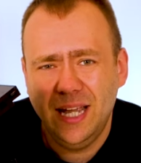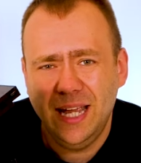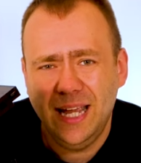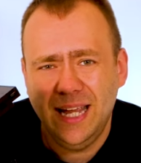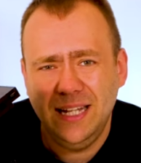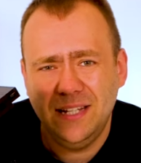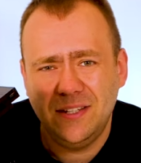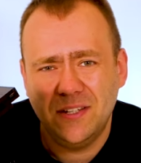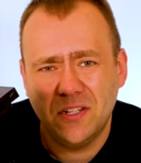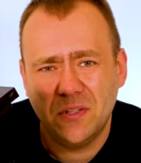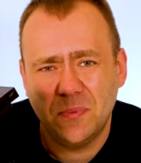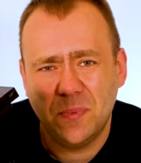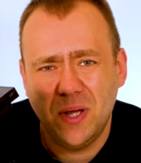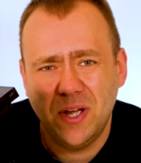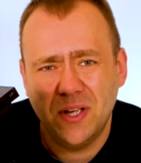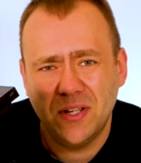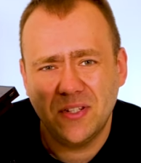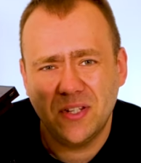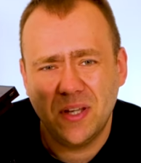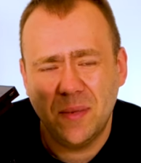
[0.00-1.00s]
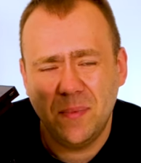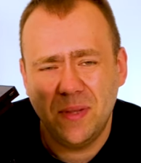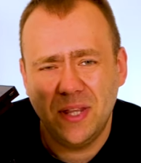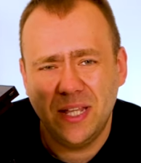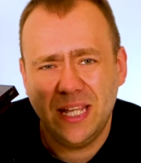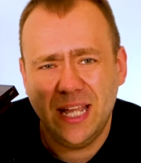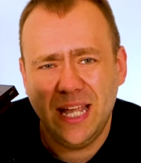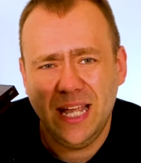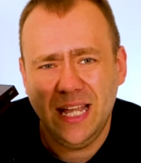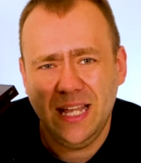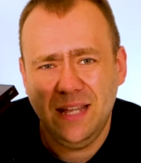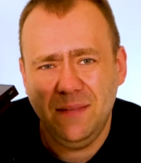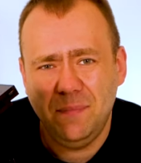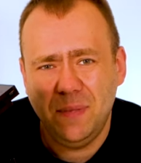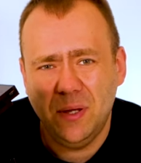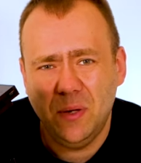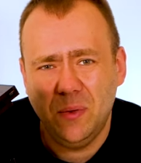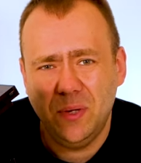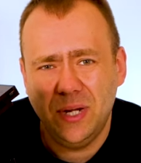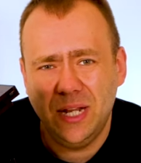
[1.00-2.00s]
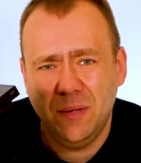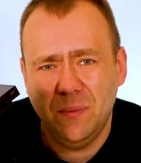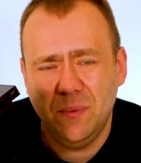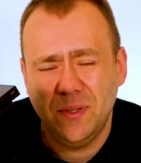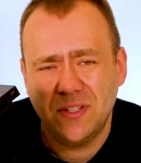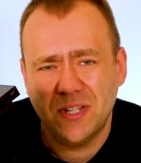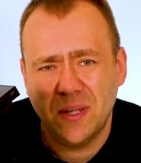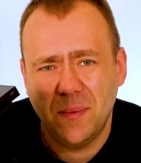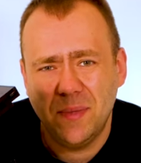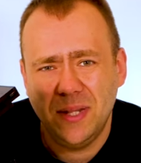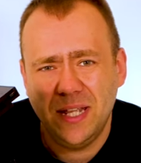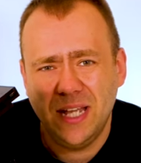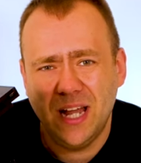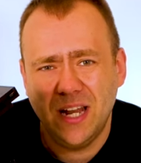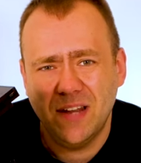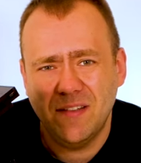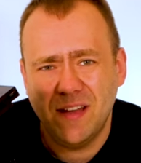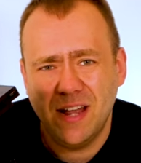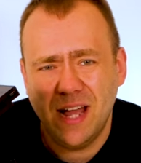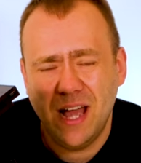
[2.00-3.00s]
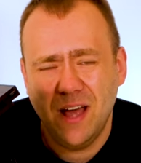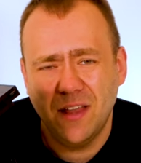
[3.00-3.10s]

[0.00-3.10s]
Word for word: intersperse some of the key building with some of the other